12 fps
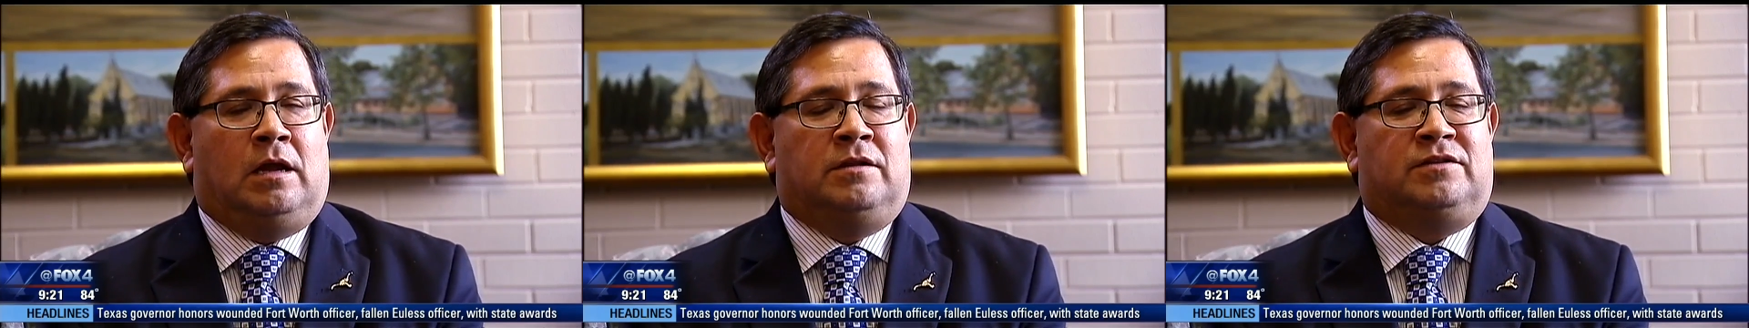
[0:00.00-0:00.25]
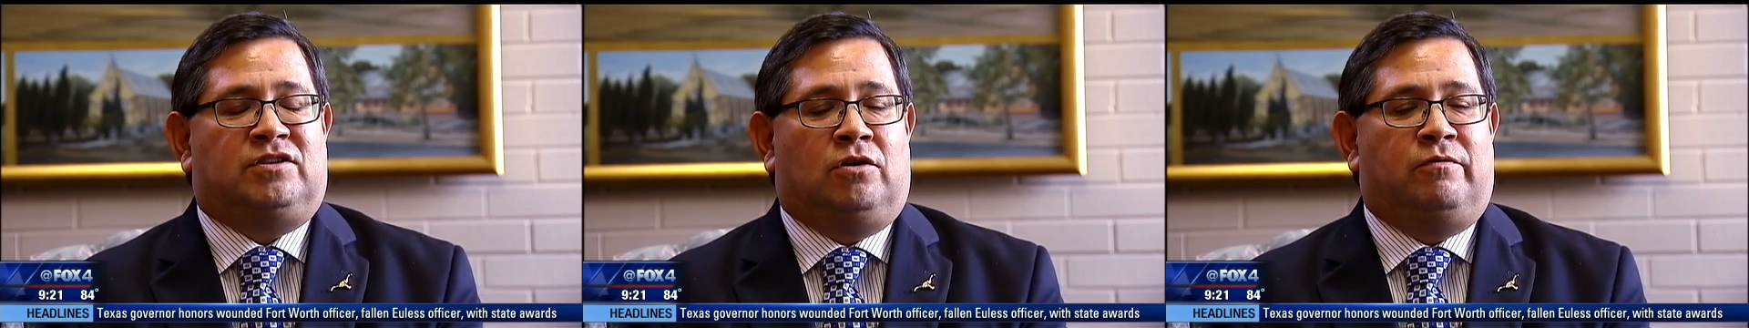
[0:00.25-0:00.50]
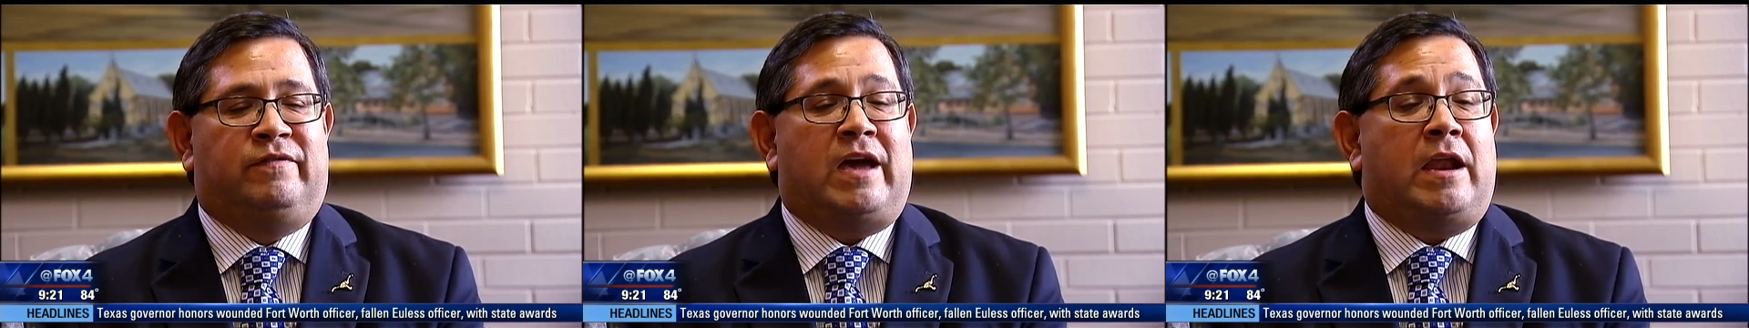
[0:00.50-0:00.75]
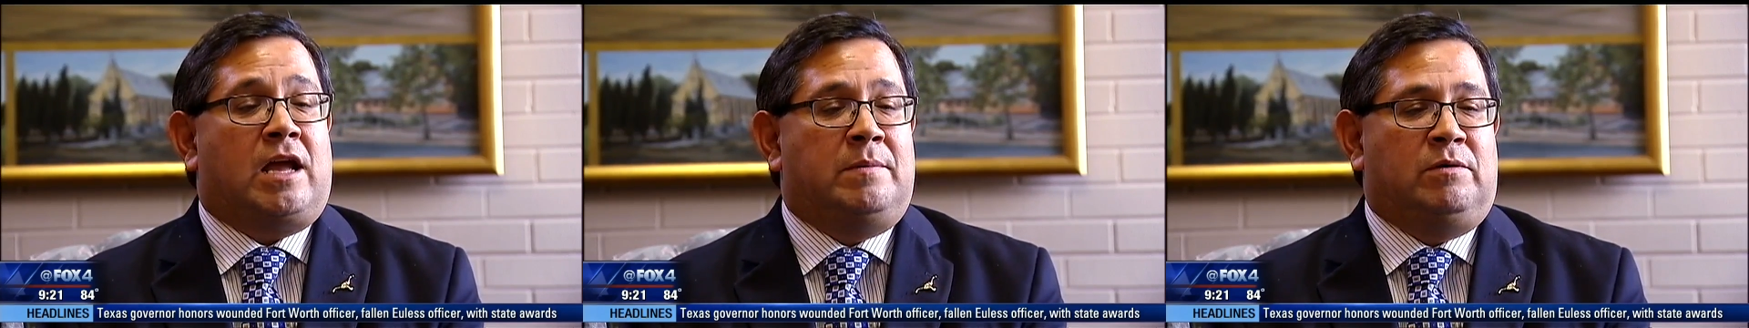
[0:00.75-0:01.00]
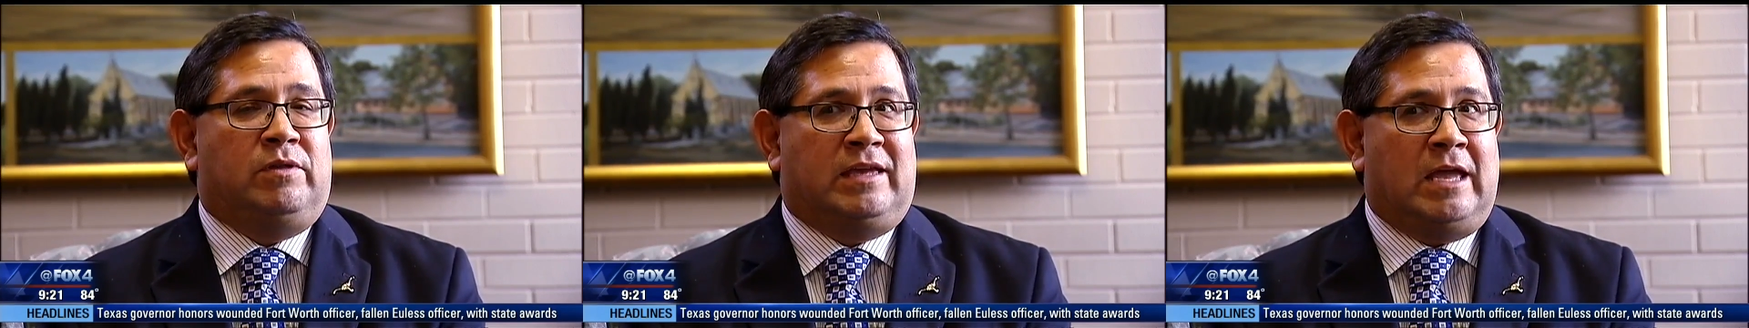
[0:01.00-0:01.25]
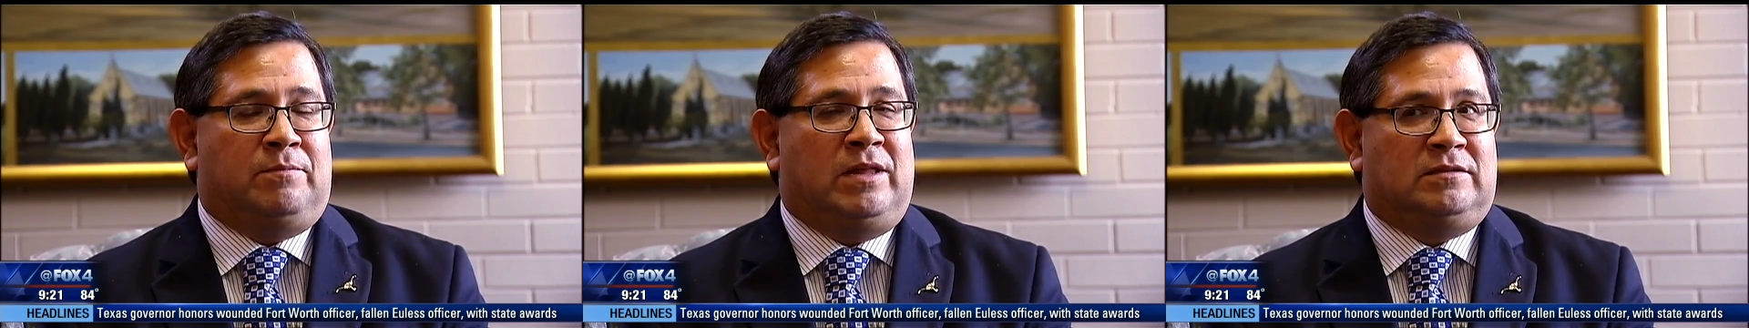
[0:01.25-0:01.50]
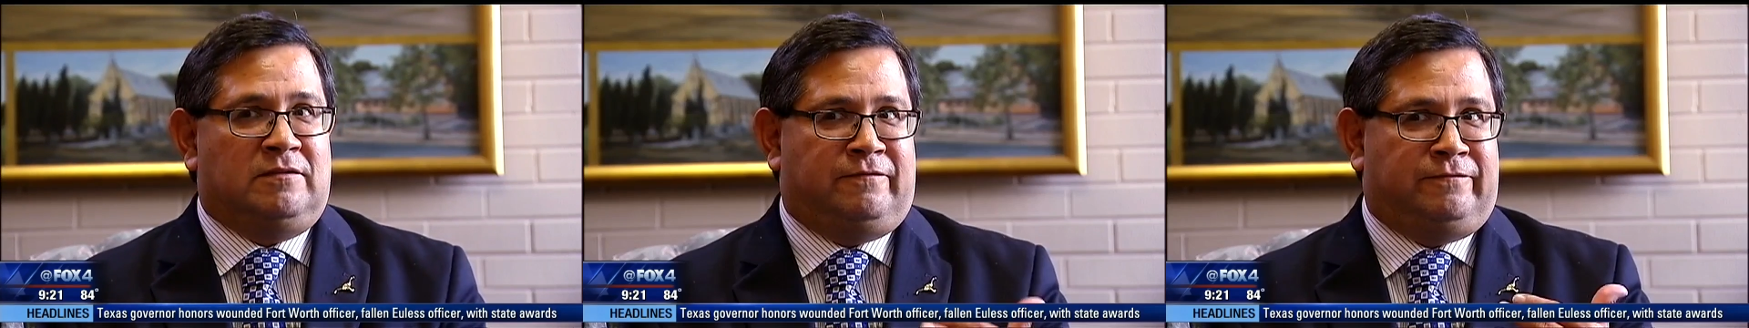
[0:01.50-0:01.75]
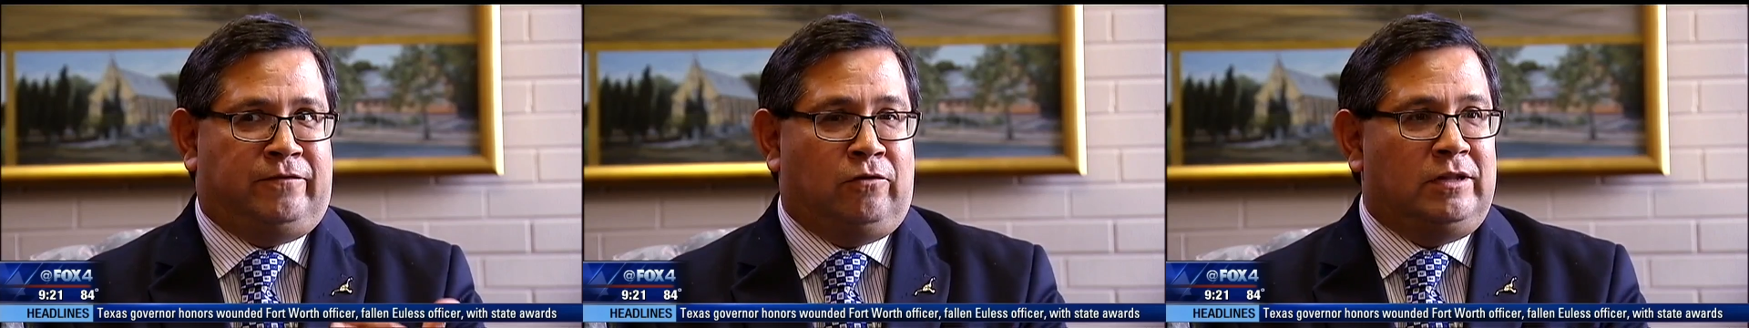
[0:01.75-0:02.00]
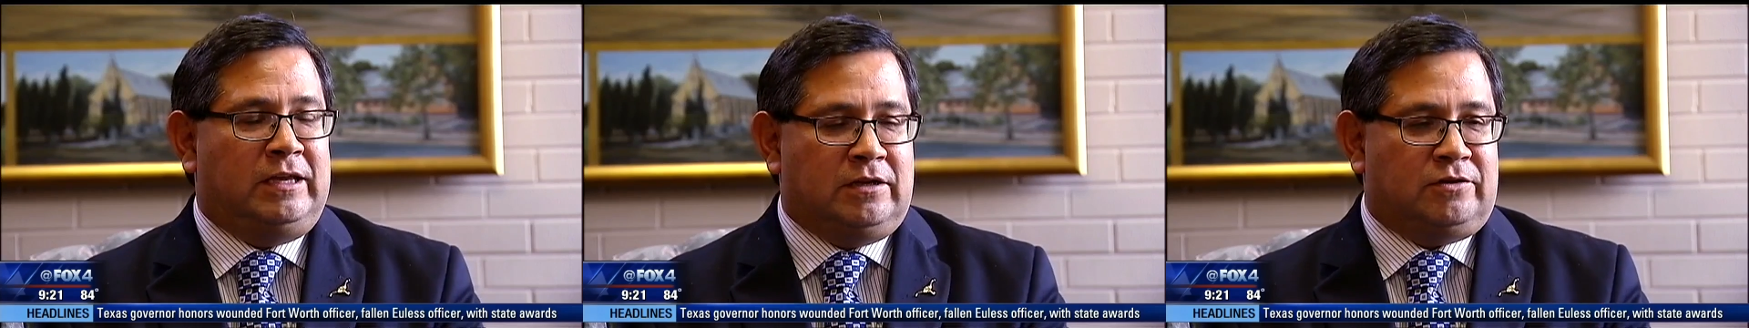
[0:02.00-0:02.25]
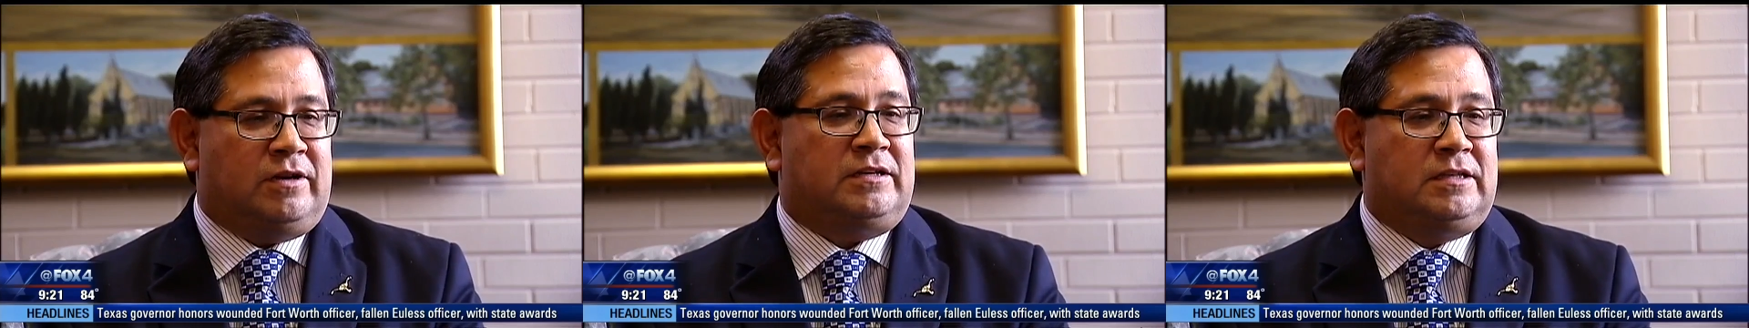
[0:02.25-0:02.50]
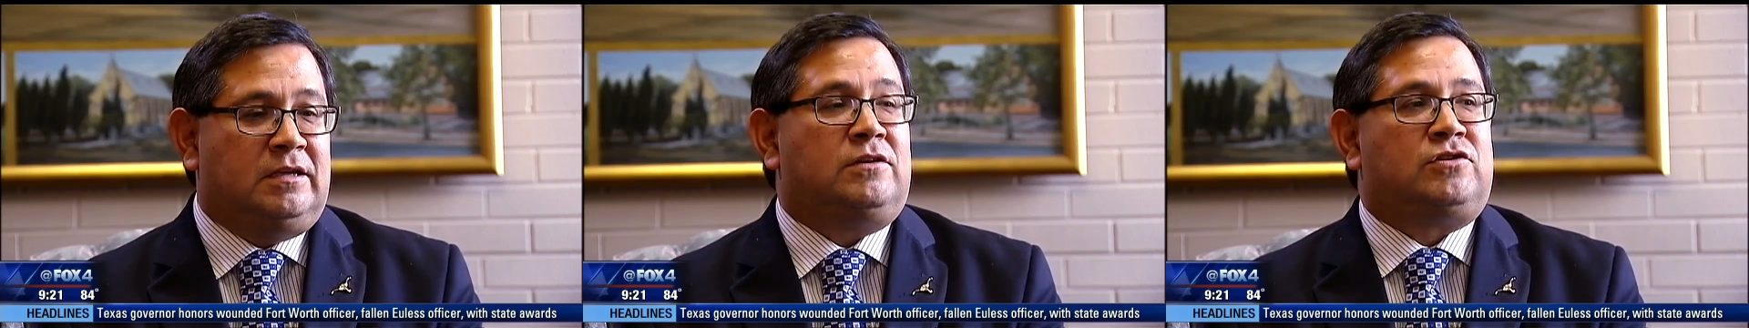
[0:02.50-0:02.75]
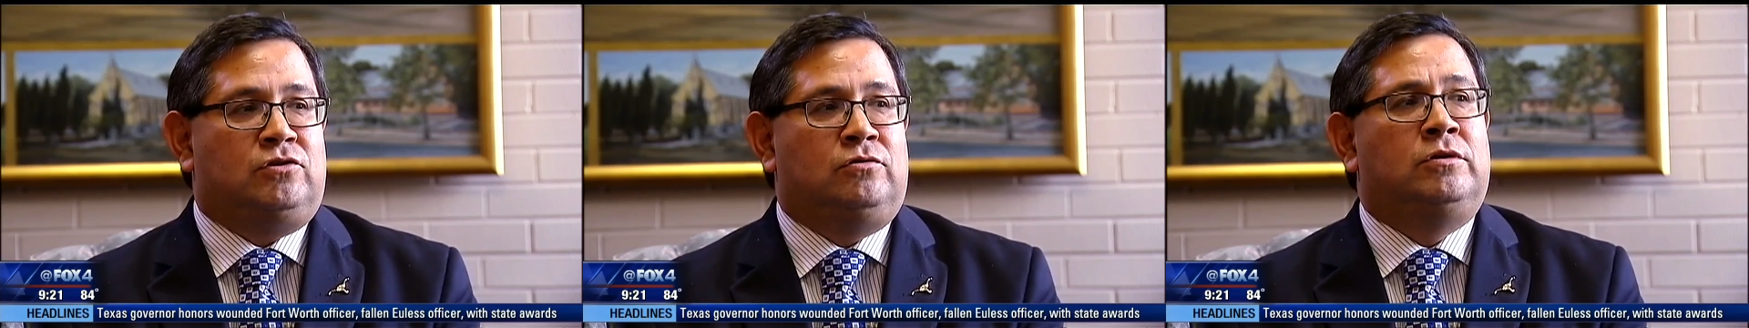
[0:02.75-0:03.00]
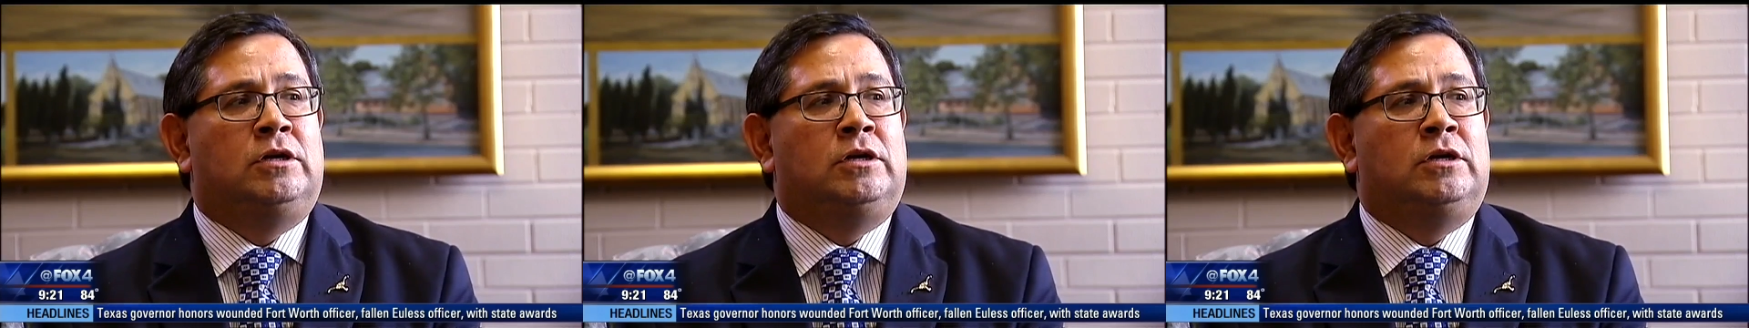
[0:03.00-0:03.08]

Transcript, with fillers: And so we've got to come up with a game plan to fully address the issue.